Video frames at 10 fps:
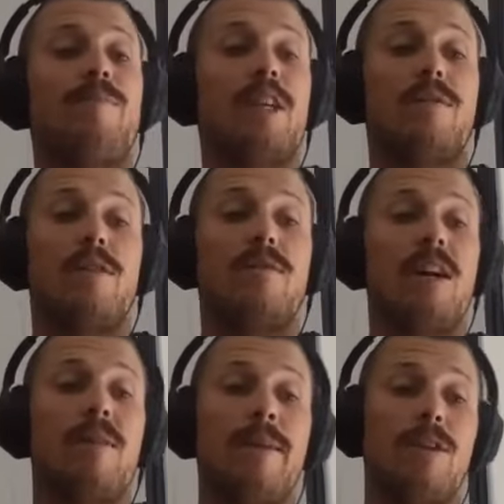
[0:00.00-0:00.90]
different
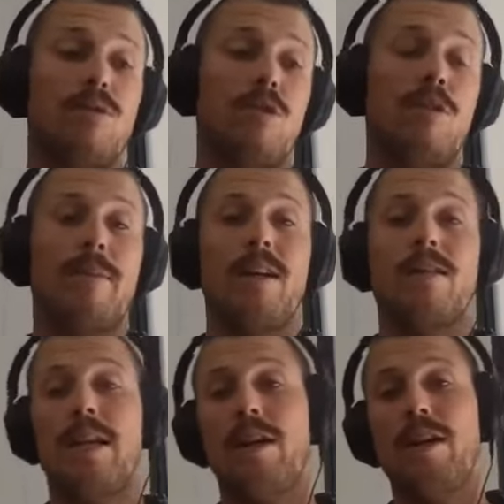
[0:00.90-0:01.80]
environmental or
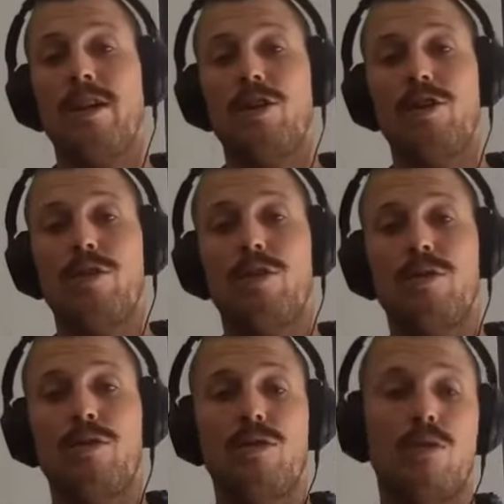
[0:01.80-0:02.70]
humanitarian
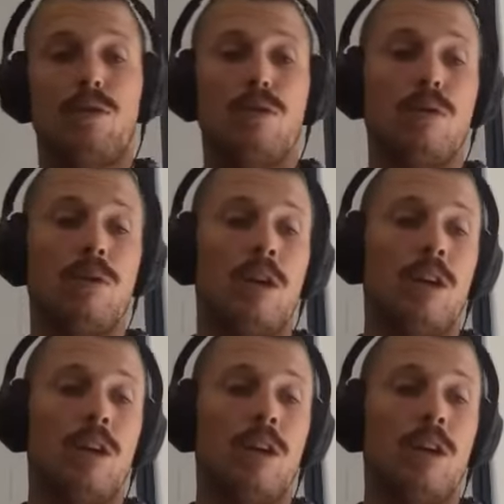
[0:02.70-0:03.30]
issues or